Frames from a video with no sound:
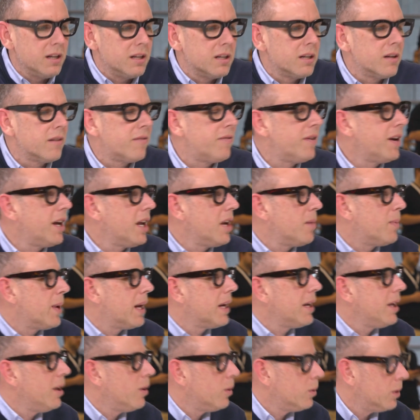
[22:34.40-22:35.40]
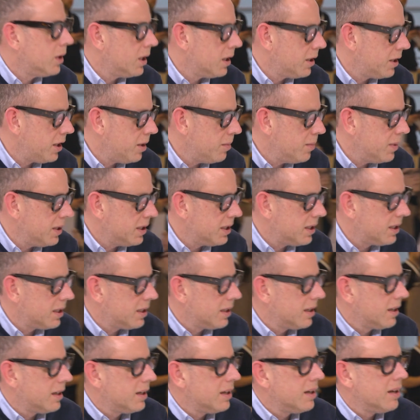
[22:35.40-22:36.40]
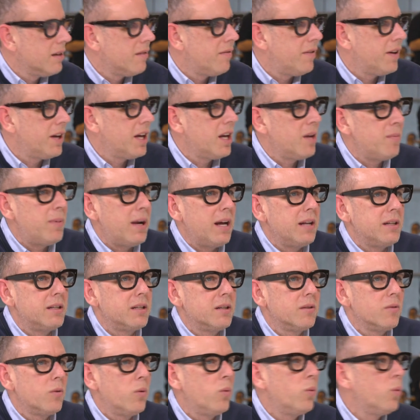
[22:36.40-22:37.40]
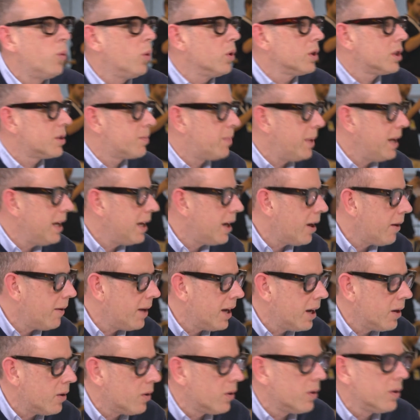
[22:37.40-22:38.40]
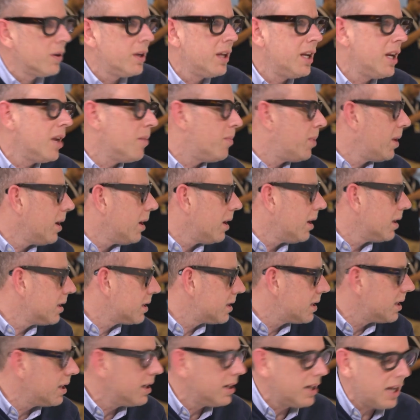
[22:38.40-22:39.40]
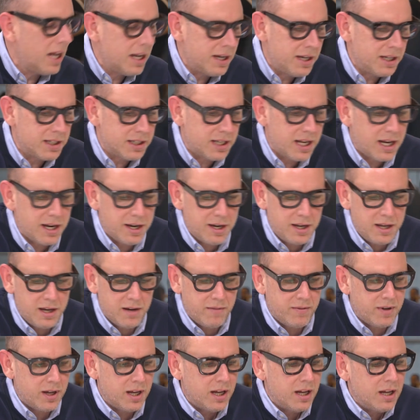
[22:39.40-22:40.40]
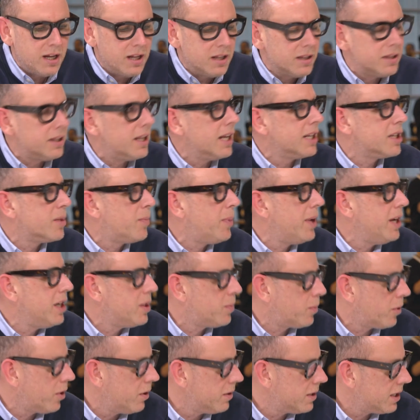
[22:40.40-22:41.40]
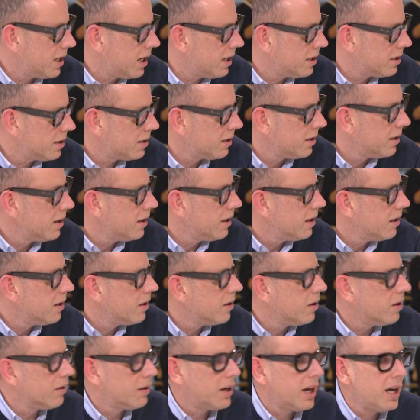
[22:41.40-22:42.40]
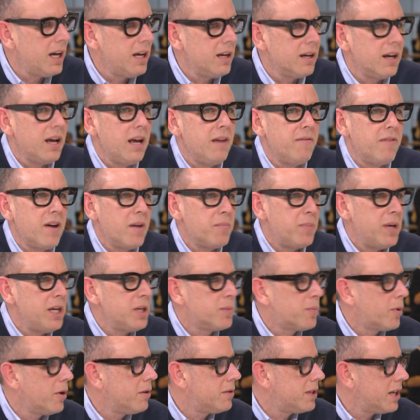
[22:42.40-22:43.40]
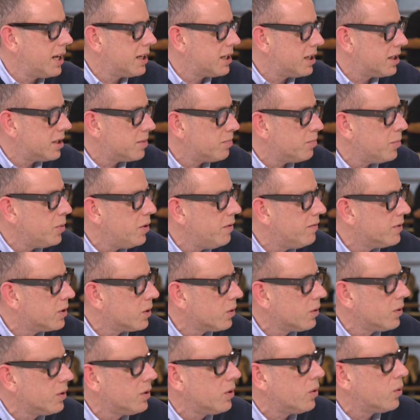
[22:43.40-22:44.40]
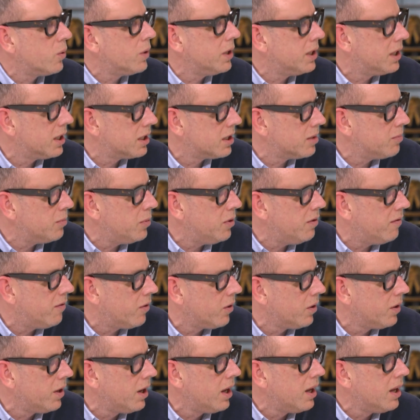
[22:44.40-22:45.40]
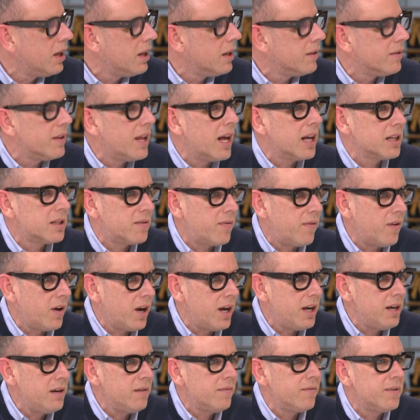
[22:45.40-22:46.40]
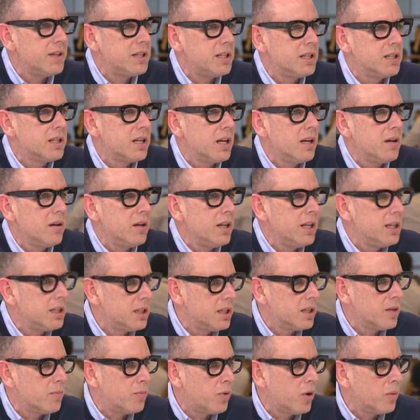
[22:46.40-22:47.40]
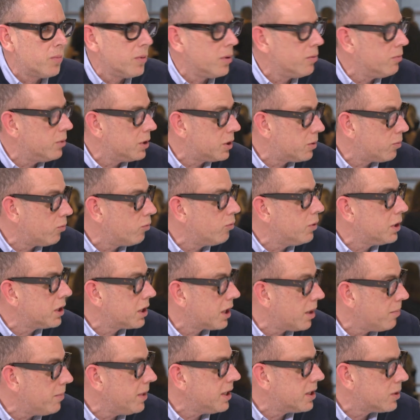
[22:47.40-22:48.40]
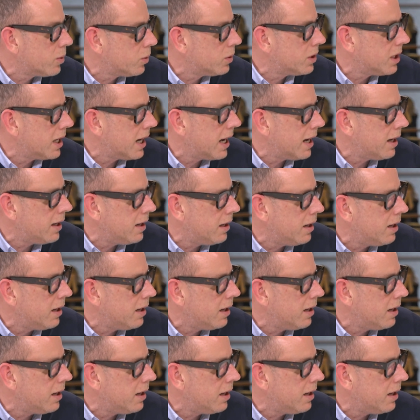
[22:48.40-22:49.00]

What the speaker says: forget about the old arguments. Forget about what's been going on in the past and this, that, and the other. There's a peace process, okay? If that peace process moves on or it doesn't move on, that's fine. This is a problem which can be sorted out.